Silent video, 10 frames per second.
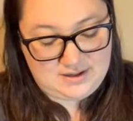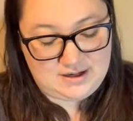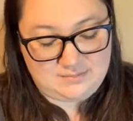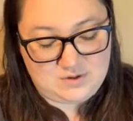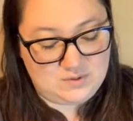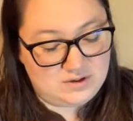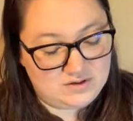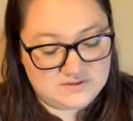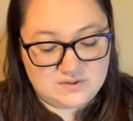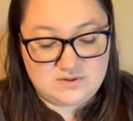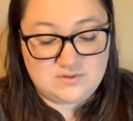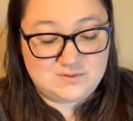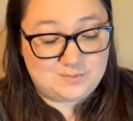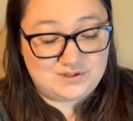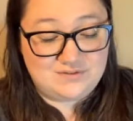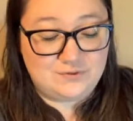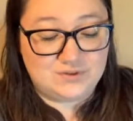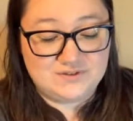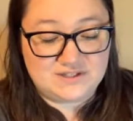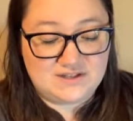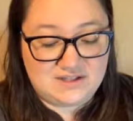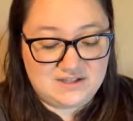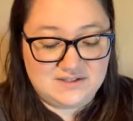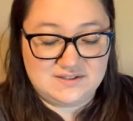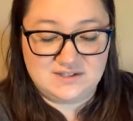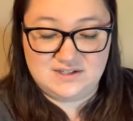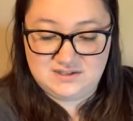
Um, you can also use pre-folds in these.